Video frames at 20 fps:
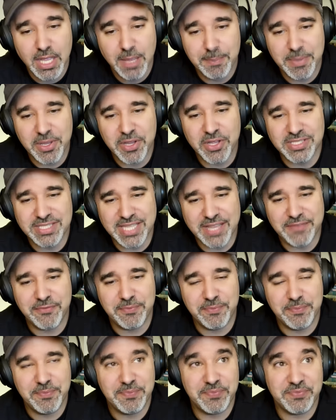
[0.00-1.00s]
because they've
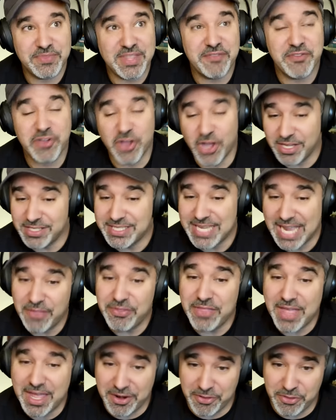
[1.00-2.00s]
they've gone down
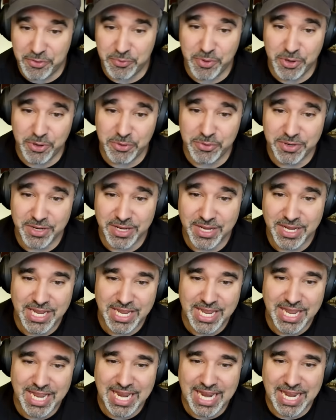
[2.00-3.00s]
that other road.
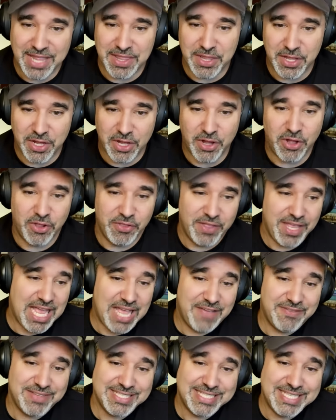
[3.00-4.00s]
Yes. And all they
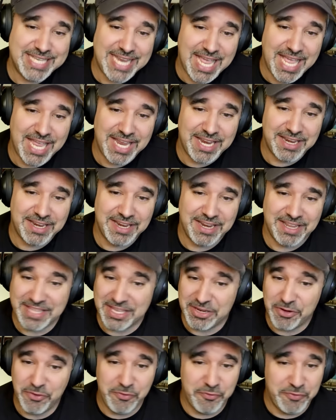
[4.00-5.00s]
have is debt.
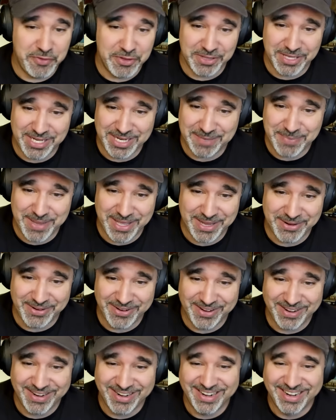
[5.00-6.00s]
They don't feel any
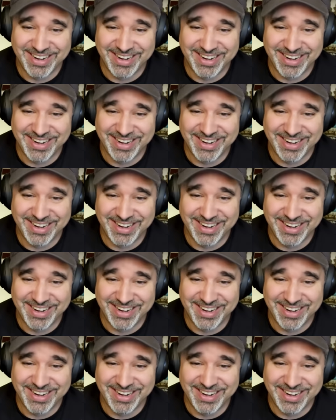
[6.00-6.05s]
better